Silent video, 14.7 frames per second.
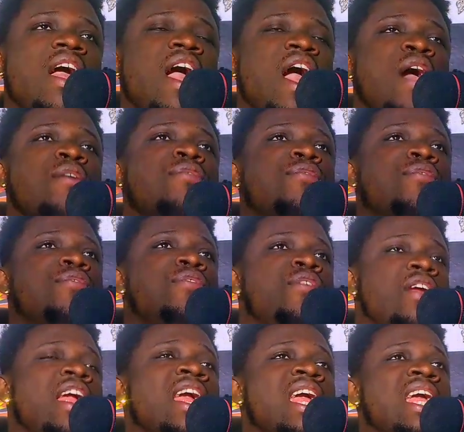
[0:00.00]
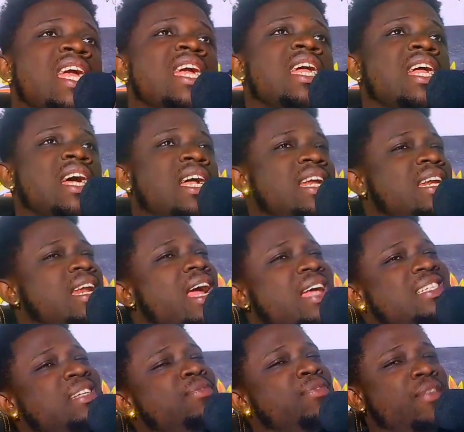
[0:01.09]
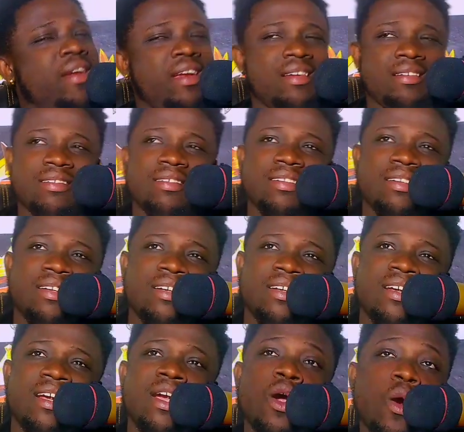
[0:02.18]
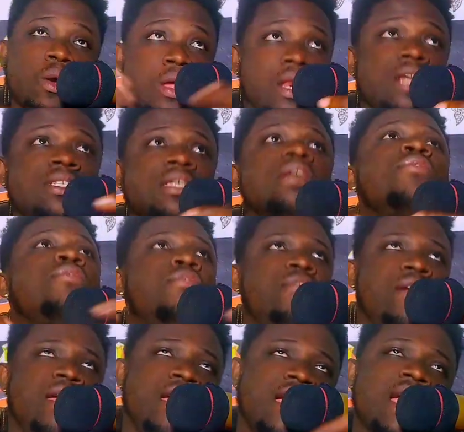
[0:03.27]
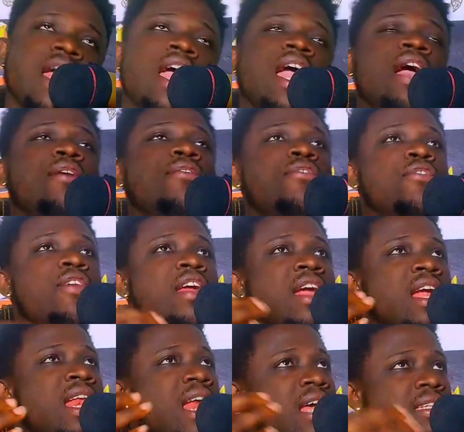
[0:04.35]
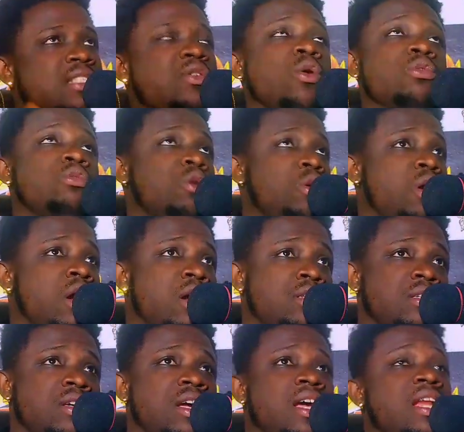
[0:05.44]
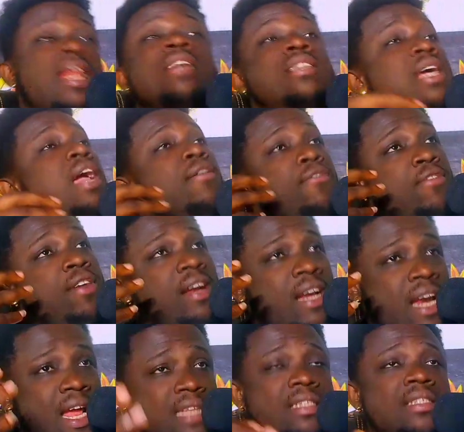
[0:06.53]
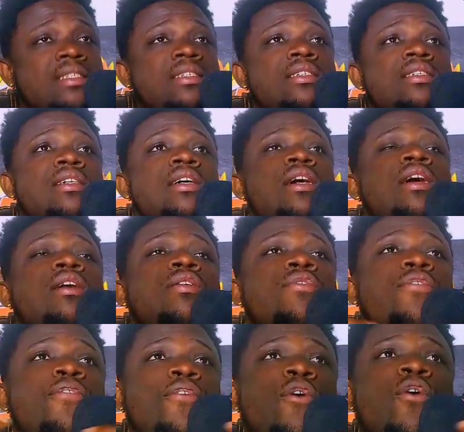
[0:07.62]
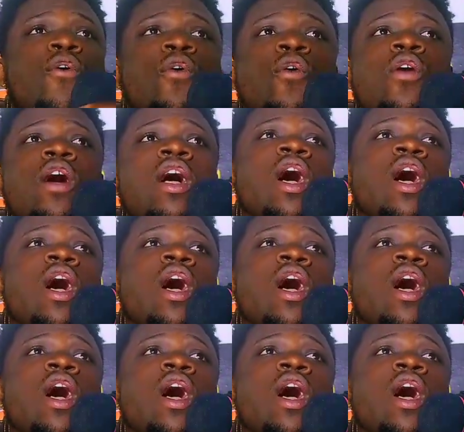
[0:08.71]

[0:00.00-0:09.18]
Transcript: a free. Is it free? Okay, let's say a free classes or tutorials. Let's say a free classes for